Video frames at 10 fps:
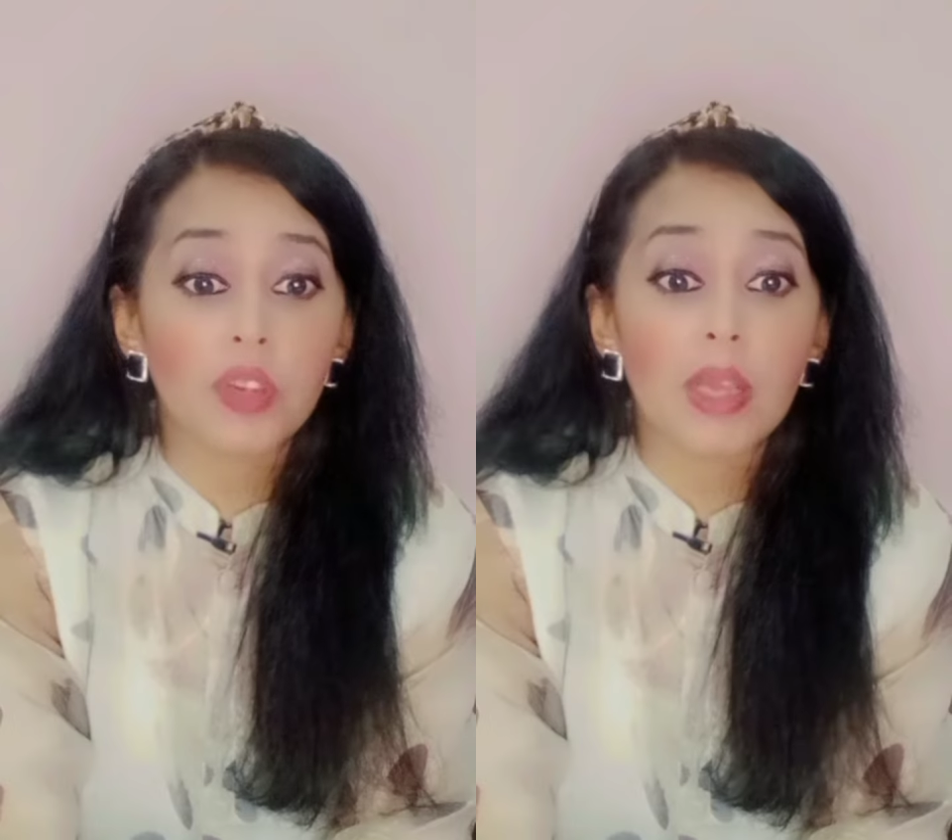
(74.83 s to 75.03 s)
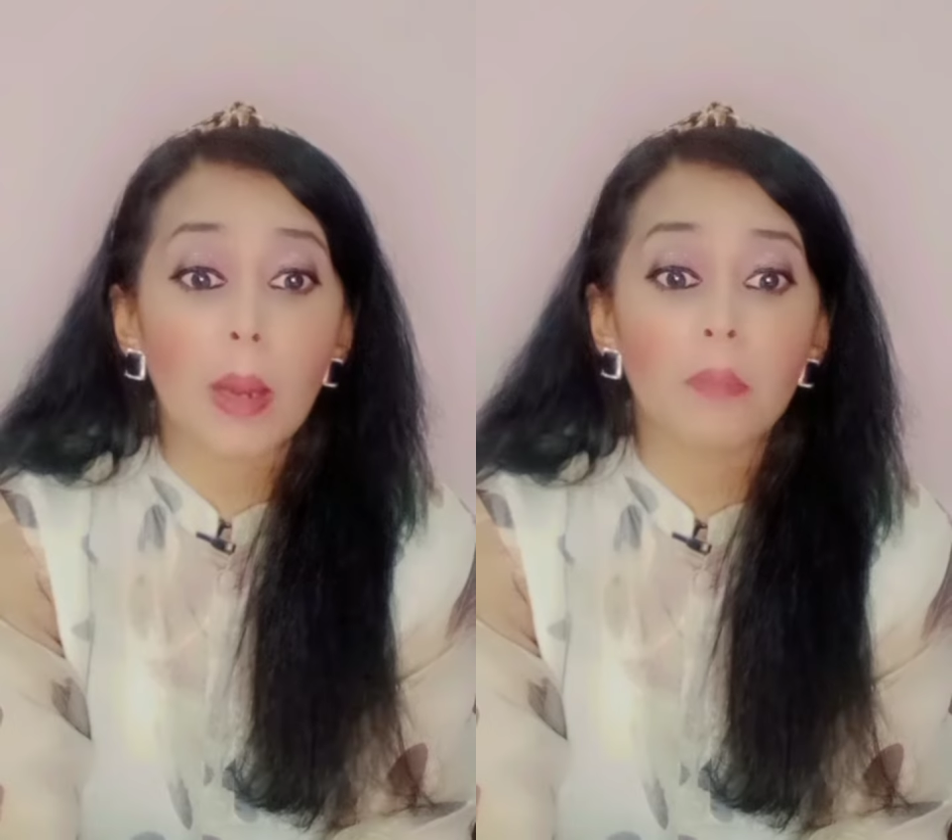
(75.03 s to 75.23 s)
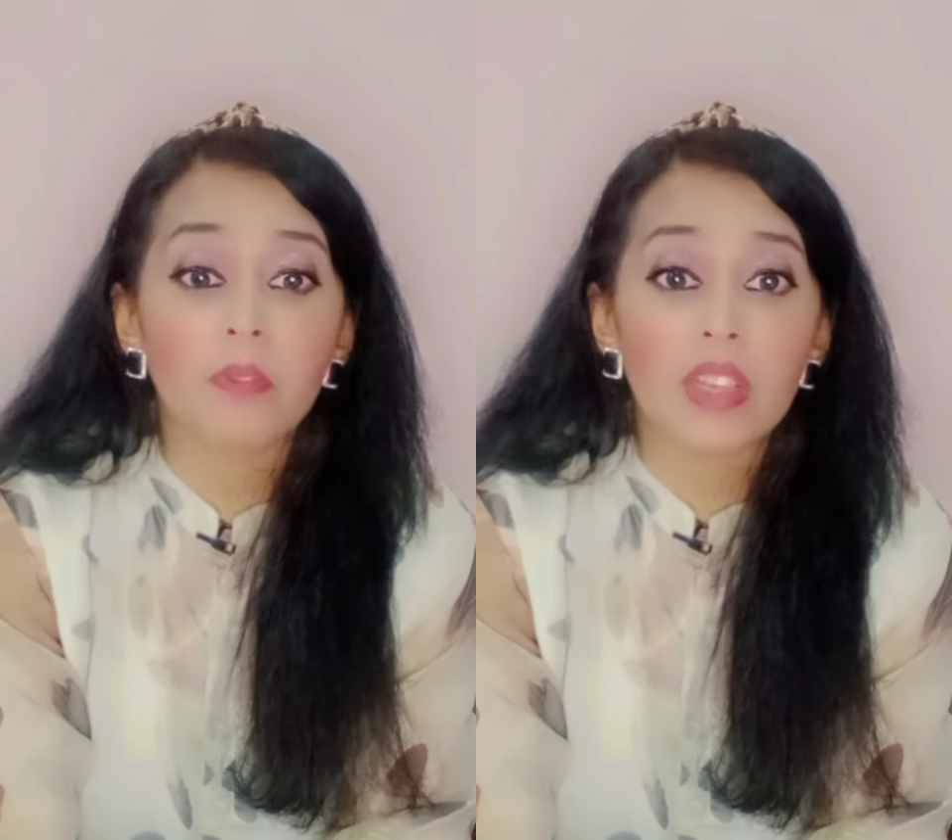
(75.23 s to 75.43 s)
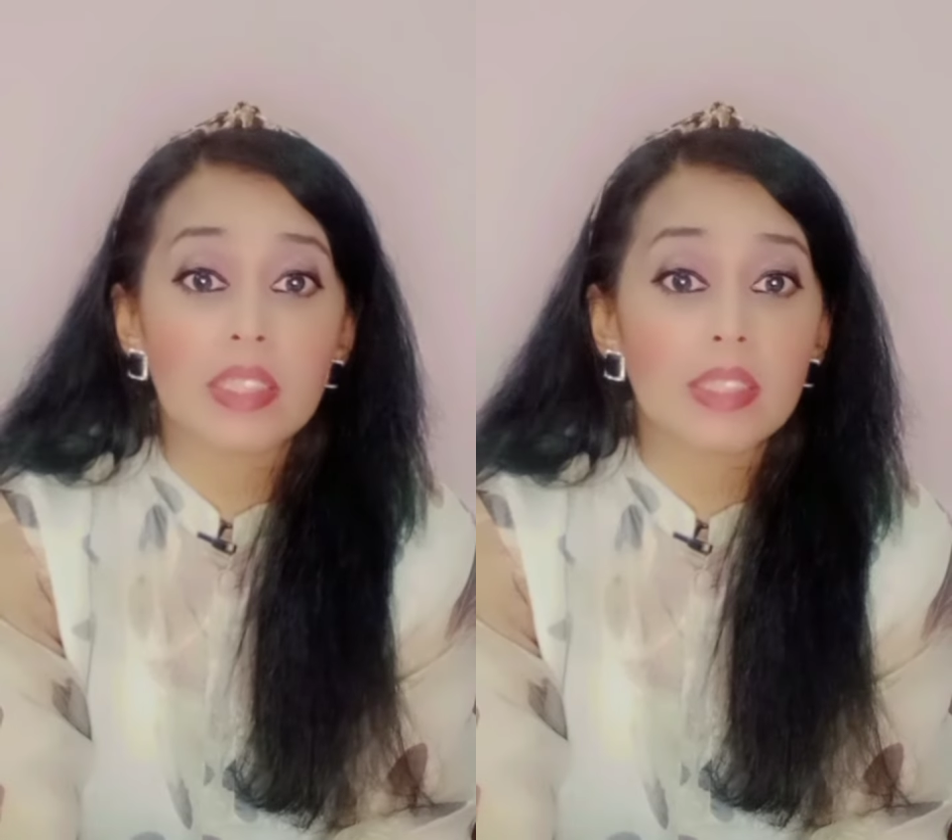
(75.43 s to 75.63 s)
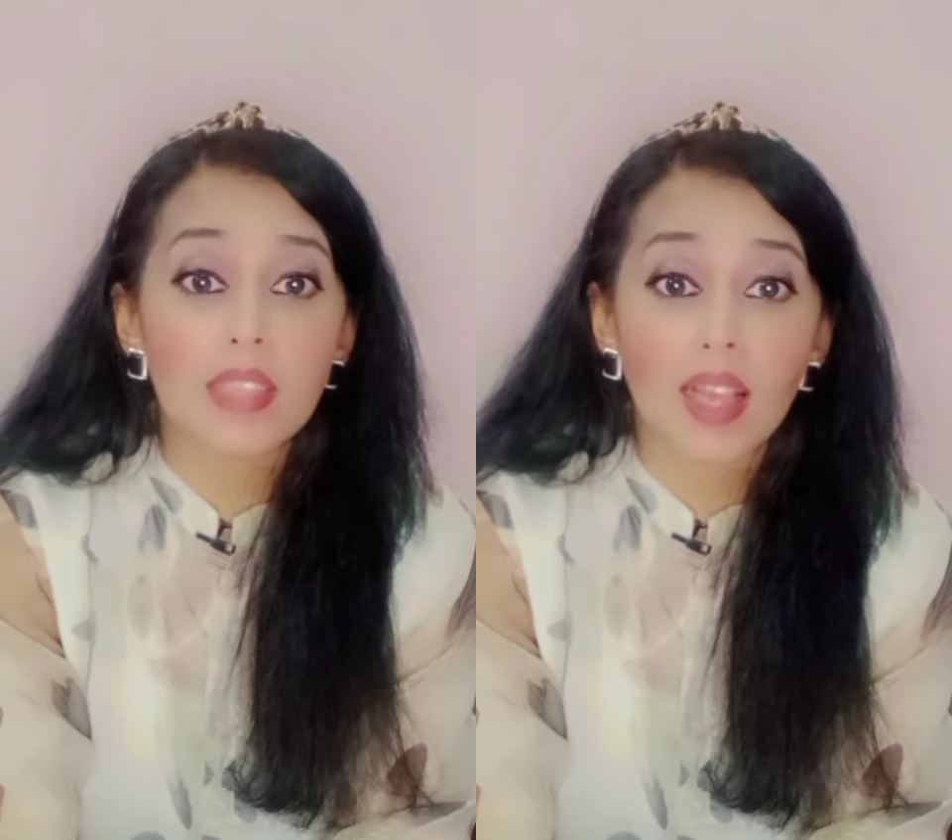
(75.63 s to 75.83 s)
triumph
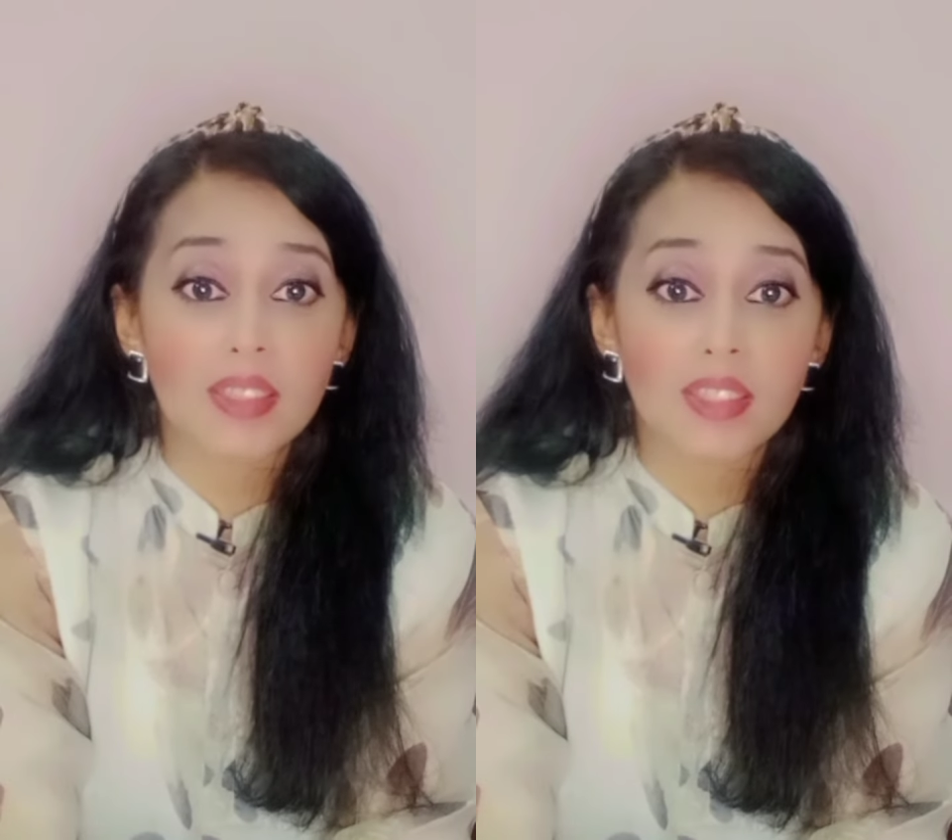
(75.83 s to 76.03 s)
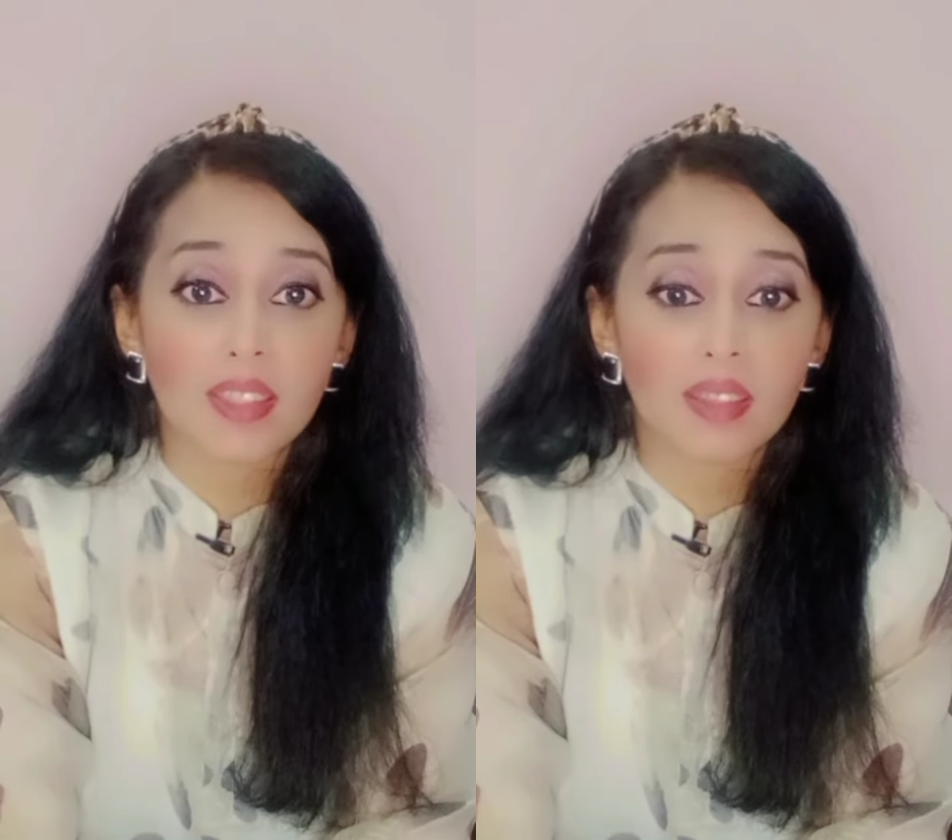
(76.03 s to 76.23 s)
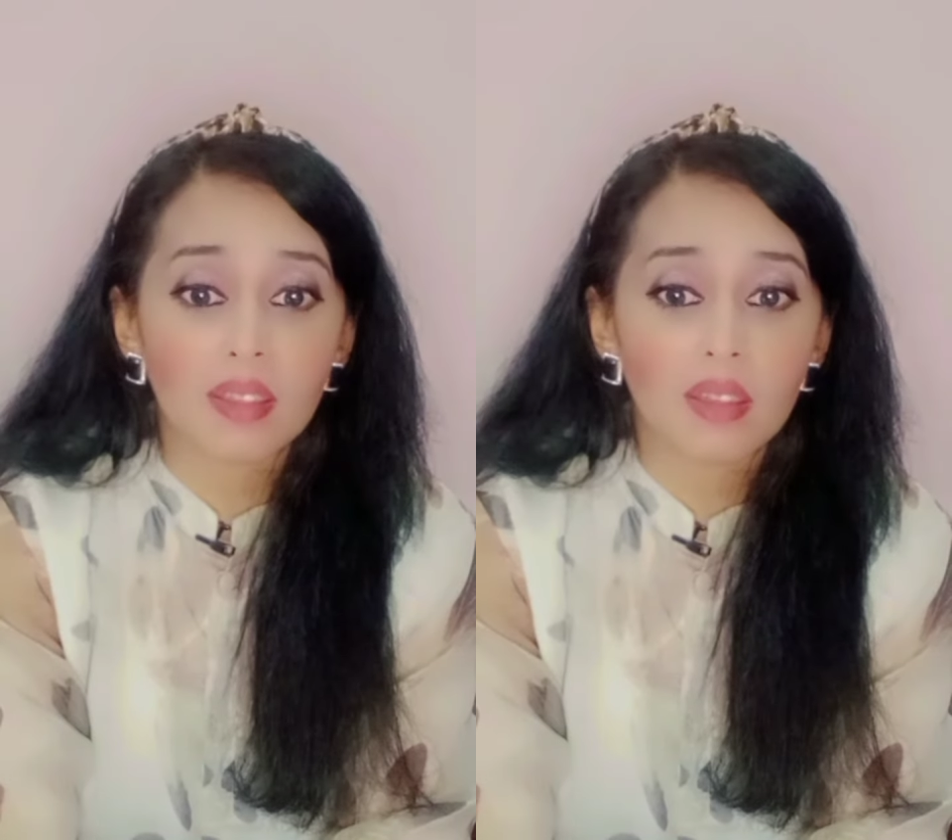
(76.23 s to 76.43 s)
and disaster